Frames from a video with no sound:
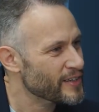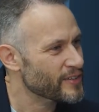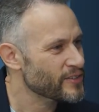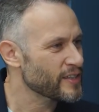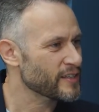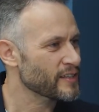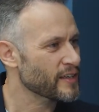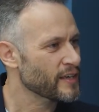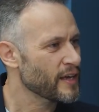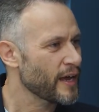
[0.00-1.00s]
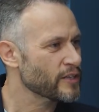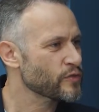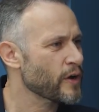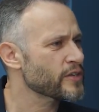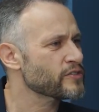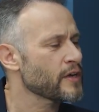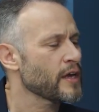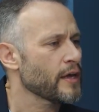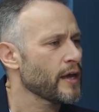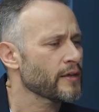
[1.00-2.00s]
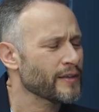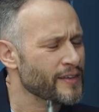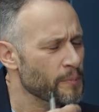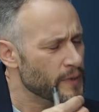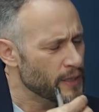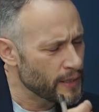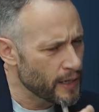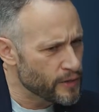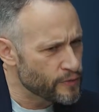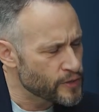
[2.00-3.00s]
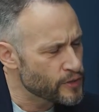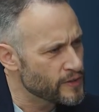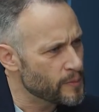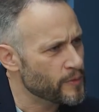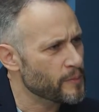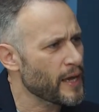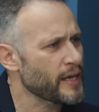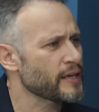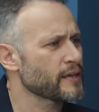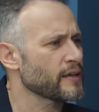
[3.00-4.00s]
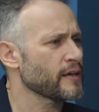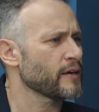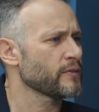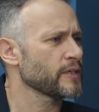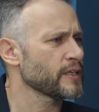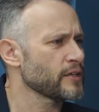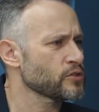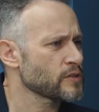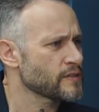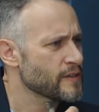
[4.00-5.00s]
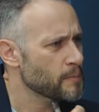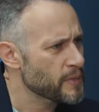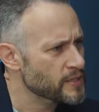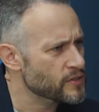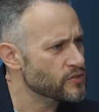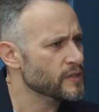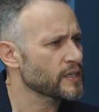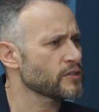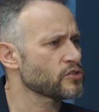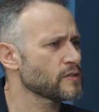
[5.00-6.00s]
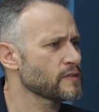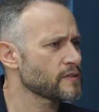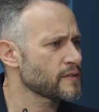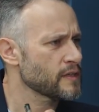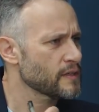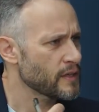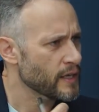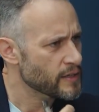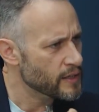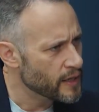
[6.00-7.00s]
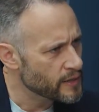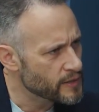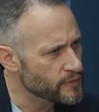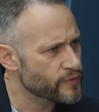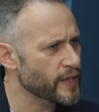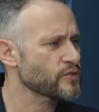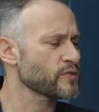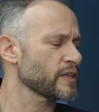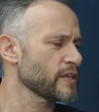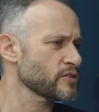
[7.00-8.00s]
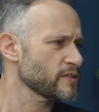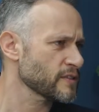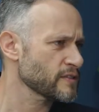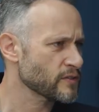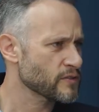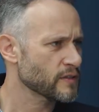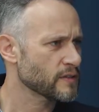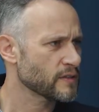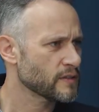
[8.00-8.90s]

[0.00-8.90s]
Is it, as far as uh, dip, unofficial diplomatic uh, relations and business relations and, and, and defense relations, etc.?